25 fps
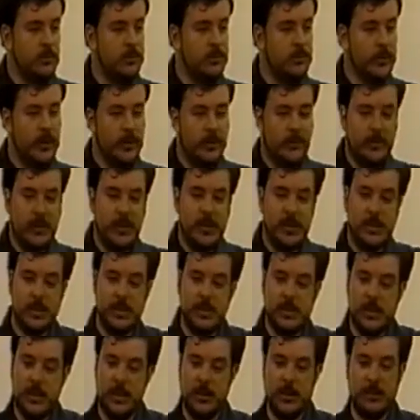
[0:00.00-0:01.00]
But if this
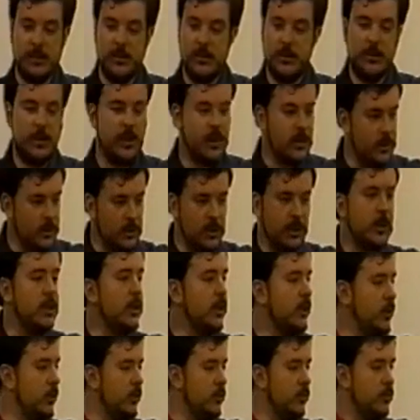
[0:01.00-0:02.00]
is here, they're not looking
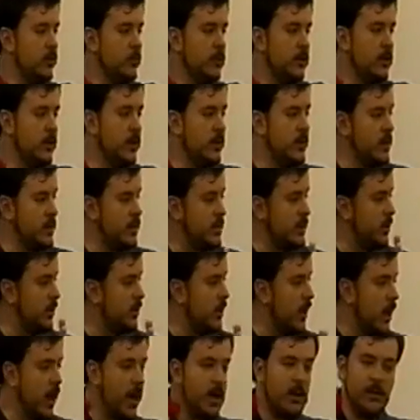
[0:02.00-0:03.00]
at you. This is
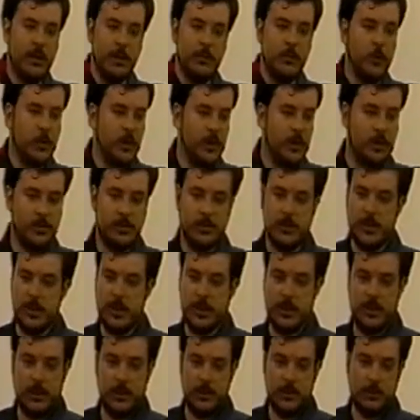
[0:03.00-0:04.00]
entirely more
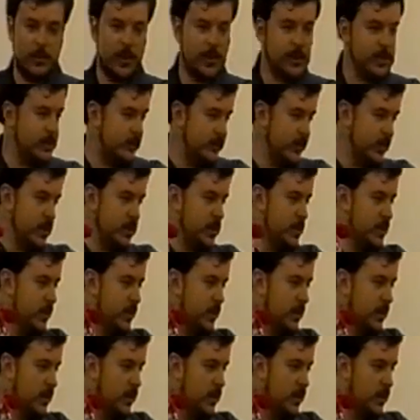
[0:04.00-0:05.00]
interesting than the rest of us.
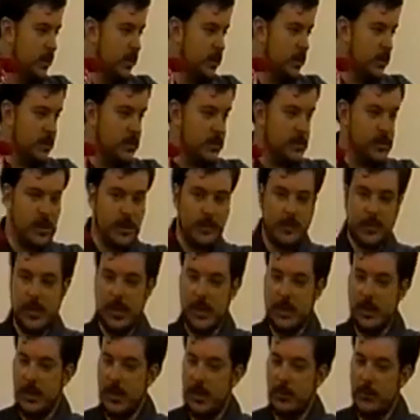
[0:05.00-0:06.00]
There's
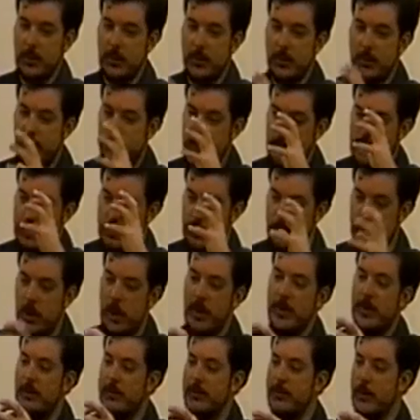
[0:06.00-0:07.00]
something that will draw
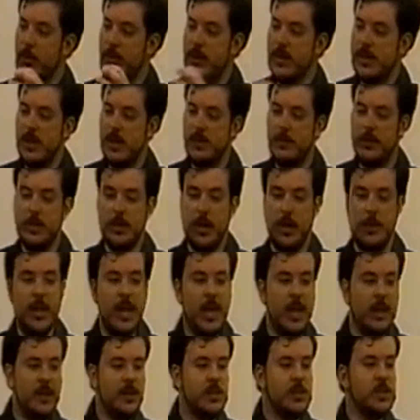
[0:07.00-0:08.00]
their focus every time.
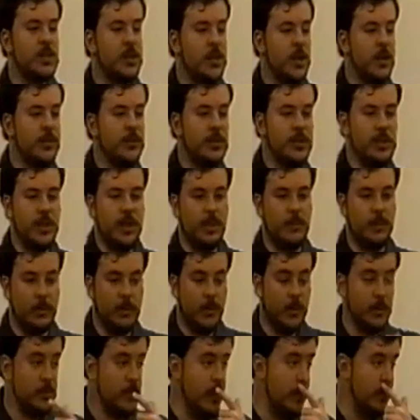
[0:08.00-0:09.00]
This is another stigma.
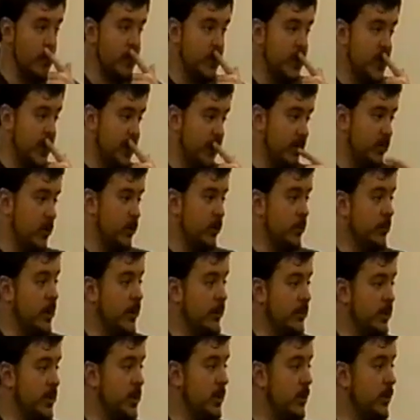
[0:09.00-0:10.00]
Most people think if you're a
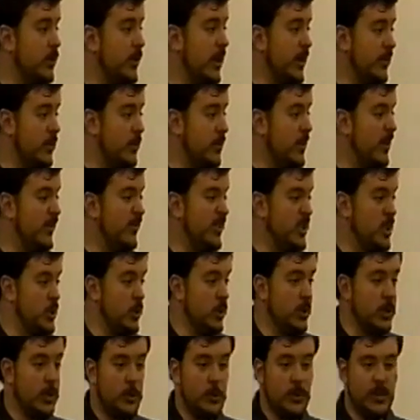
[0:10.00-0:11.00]
puppeteer, you have to be a
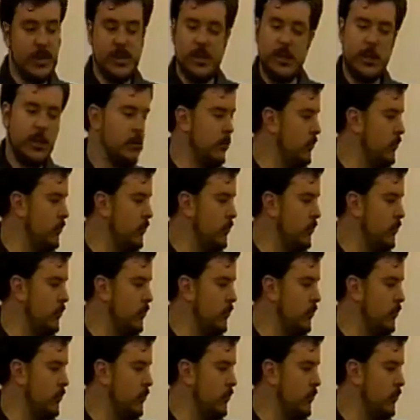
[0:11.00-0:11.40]
ventriloquist.